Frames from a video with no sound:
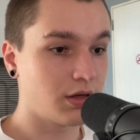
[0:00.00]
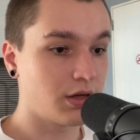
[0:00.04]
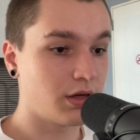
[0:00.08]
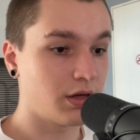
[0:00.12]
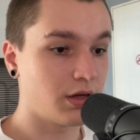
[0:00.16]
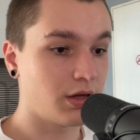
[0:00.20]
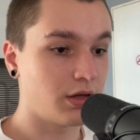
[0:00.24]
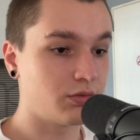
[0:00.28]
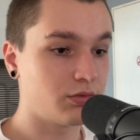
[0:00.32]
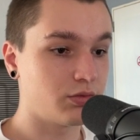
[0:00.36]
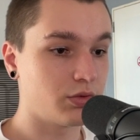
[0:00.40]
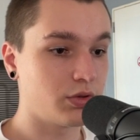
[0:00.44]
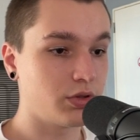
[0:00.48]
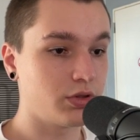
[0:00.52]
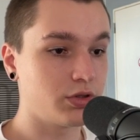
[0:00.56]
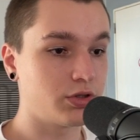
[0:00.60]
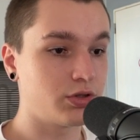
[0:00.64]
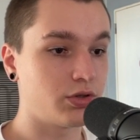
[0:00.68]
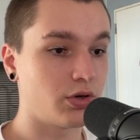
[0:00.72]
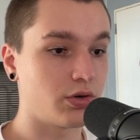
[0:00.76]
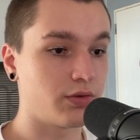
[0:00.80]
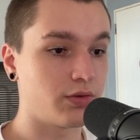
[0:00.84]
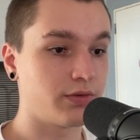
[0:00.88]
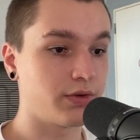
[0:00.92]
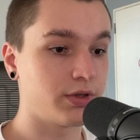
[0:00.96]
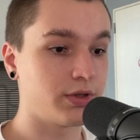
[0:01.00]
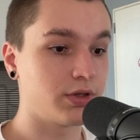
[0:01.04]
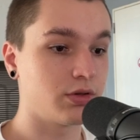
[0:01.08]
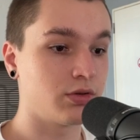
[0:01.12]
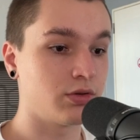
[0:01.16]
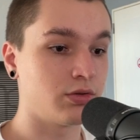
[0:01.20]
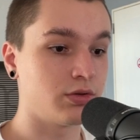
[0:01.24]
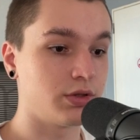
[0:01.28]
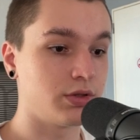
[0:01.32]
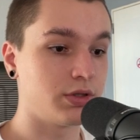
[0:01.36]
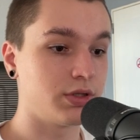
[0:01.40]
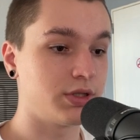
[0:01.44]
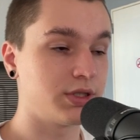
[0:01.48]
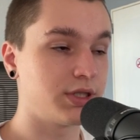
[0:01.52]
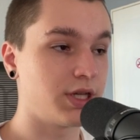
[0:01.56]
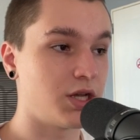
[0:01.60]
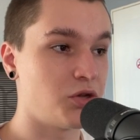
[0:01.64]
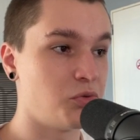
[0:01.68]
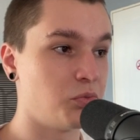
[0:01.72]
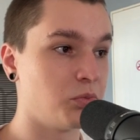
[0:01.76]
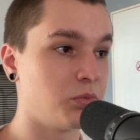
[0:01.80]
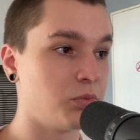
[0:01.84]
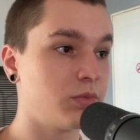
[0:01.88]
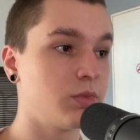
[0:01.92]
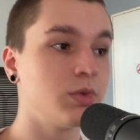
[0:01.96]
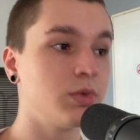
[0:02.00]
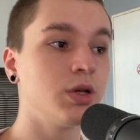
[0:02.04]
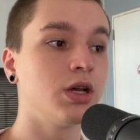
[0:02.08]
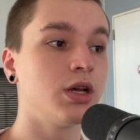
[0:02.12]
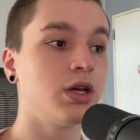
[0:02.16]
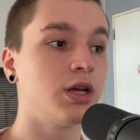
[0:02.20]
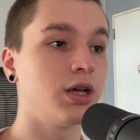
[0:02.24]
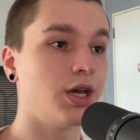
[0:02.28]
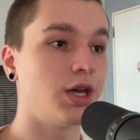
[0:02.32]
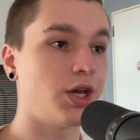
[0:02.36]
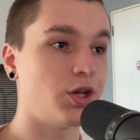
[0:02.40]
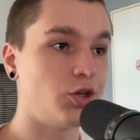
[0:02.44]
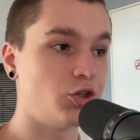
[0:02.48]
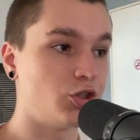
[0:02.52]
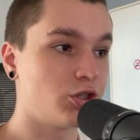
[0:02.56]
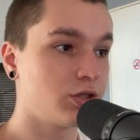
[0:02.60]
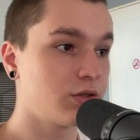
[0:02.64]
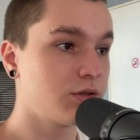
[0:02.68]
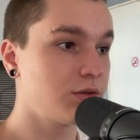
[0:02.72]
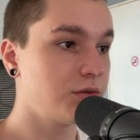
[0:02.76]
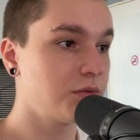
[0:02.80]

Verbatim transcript: I will serve it on the same agent.